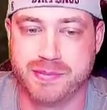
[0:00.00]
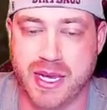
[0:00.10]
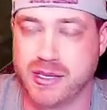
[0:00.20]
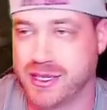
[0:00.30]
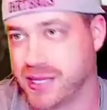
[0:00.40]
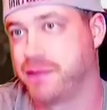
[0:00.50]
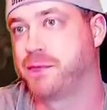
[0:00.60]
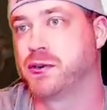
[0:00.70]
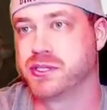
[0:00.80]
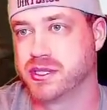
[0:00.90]
and get the
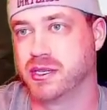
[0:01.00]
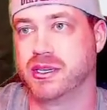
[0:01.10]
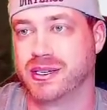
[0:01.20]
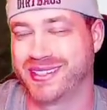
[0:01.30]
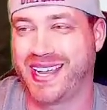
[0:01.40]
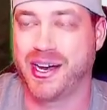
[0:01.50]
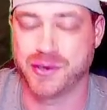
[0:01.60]
first uh, counter